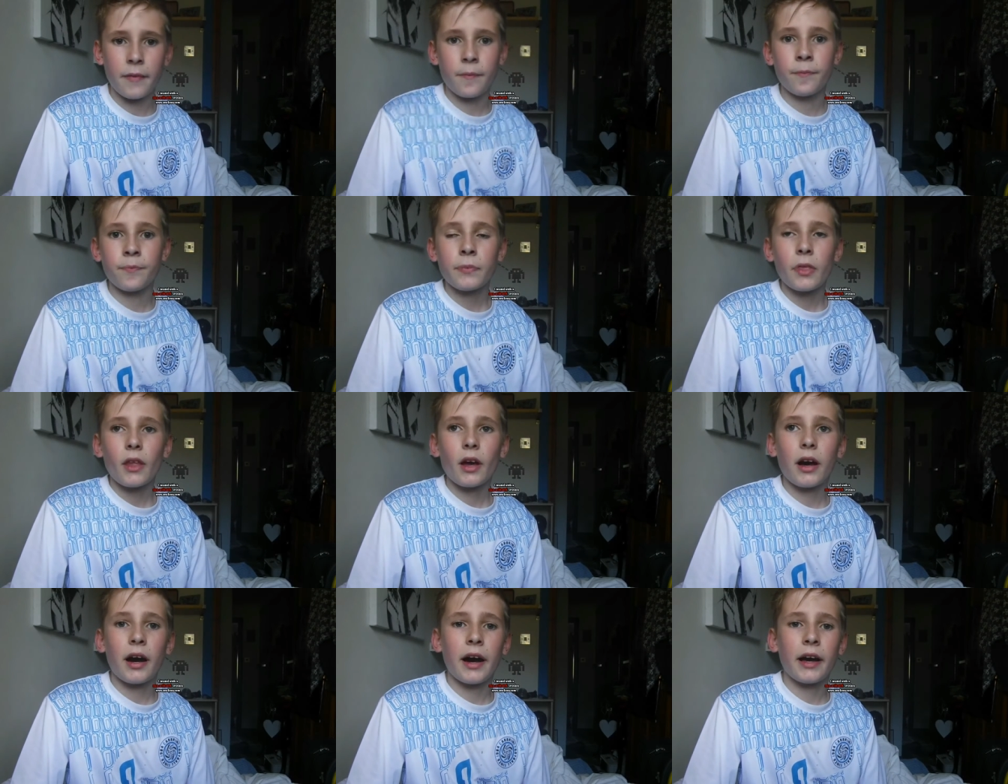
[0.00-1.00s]
um,
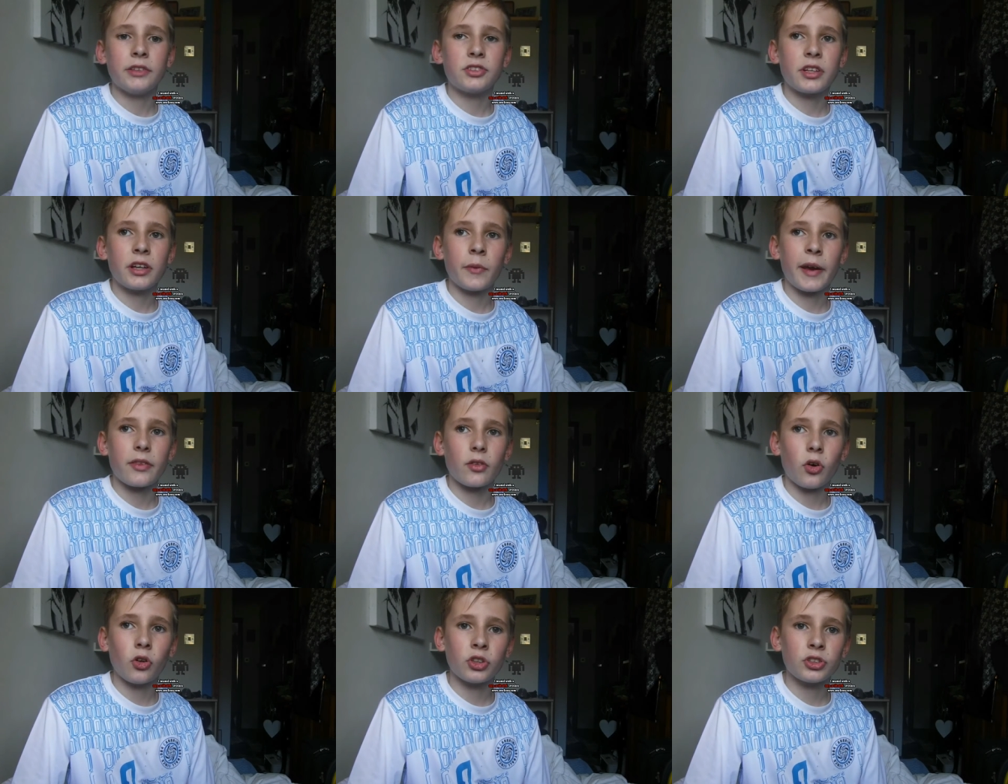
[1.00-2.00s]
I stayed awake
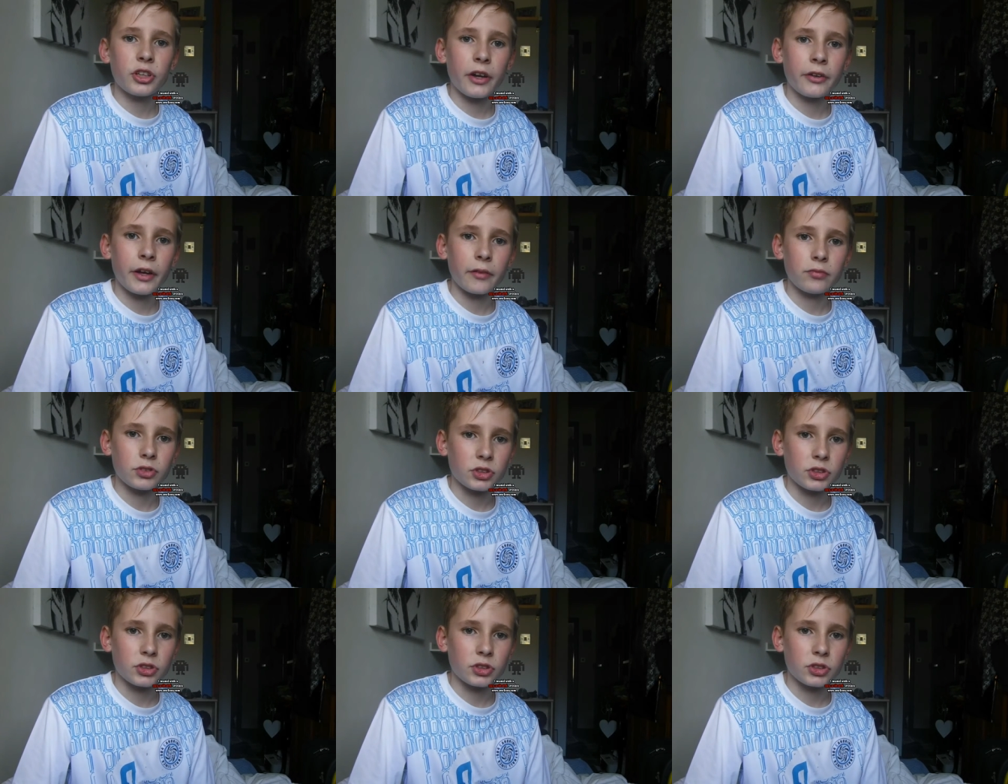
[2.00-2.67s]
the whole entire night,